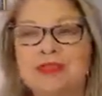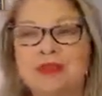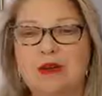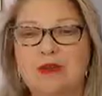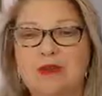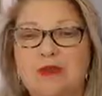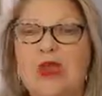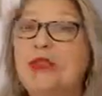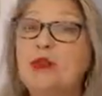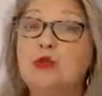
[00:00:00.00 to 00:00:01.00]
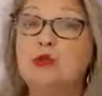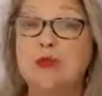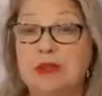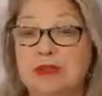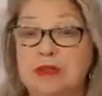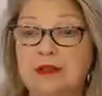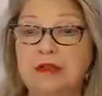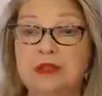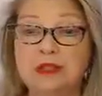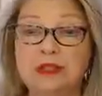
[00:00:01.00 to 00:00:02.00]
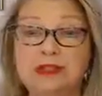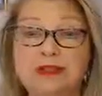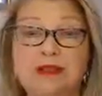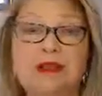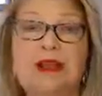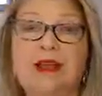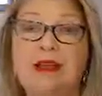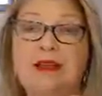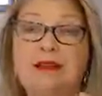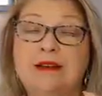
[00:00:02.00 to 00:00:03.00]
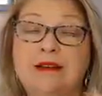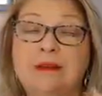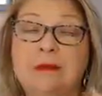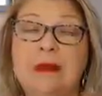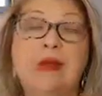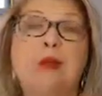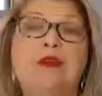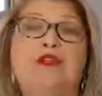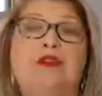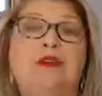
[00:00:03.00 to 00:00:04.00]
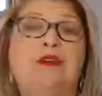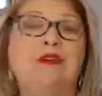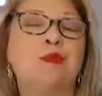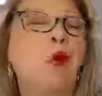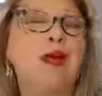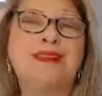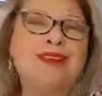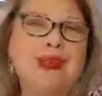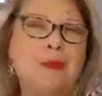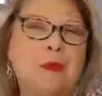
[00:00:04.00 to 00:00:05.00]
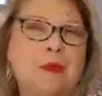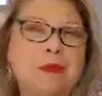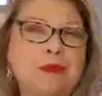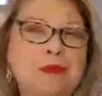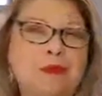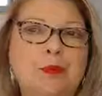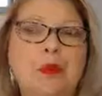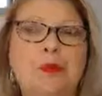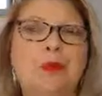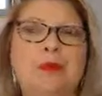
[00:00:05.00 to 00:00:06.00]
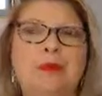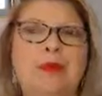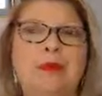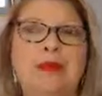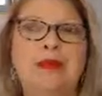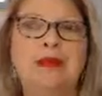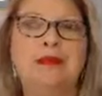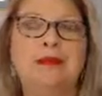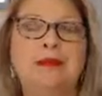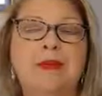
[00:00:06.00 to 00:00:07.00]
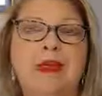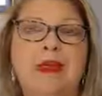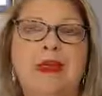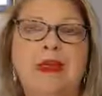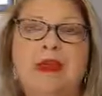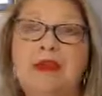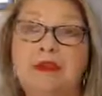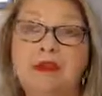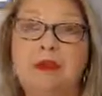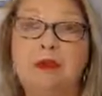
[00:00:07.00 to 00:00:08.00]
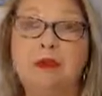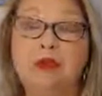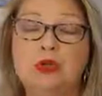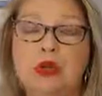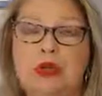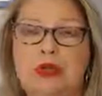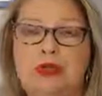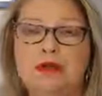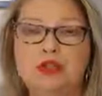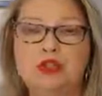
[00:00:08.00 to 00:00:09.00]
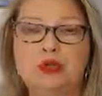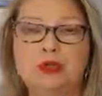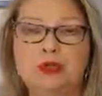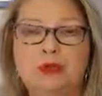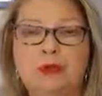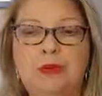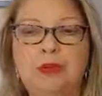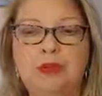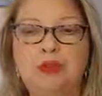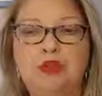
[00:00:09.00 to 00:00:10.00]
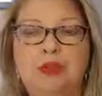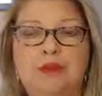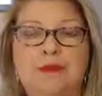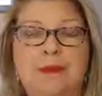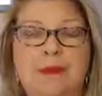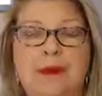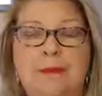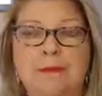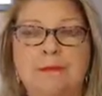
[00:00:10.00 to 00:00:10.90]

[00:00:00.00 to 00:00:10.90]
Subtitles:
So they control voluntary functions, and the big question here is, why is that important for people with diabetes? And it's huge. And there's two really big, huge things about it.